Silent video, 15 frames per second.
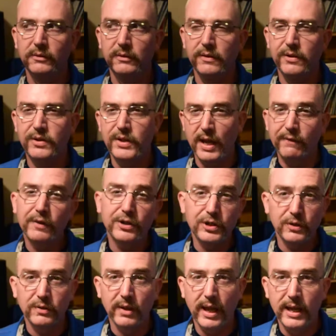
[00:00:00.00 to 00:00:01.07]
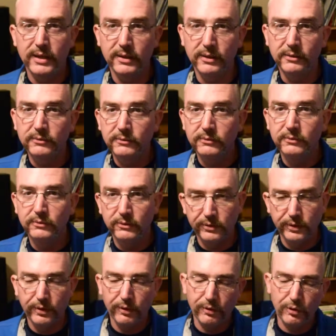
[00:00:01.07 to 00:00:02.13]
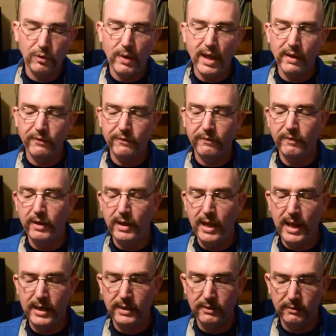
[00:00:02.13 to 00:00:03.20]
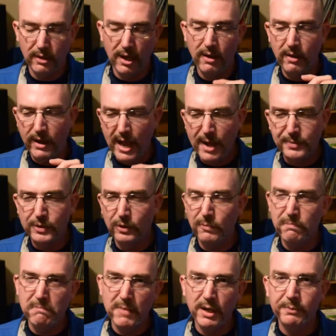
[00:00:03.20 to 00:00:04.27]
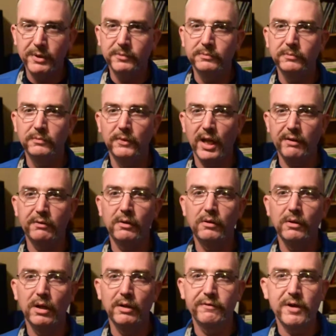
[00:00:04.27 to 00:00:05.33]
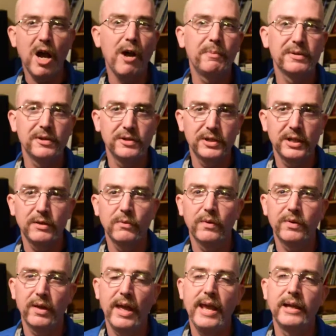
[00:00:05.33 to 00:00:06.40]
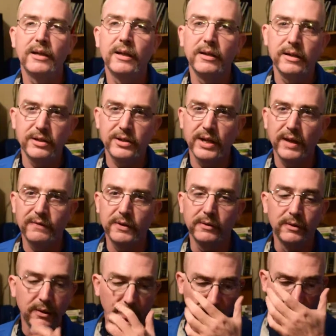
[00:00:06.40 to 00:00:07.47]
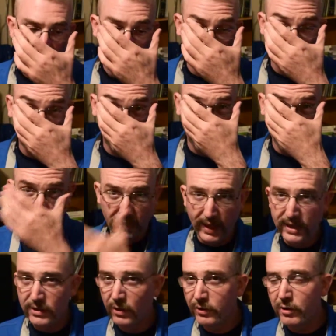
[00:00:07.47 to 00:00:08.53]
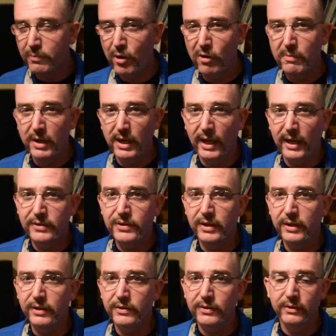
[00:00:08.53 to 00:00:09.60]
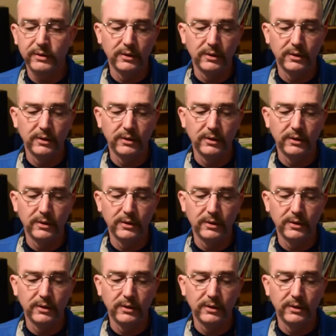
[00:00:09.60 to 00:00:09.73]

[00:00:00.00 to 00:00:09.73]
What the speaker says: safely shoot the handgun. You have an absolute minimum level of competency with the handgun and safety. That's all your permit class is.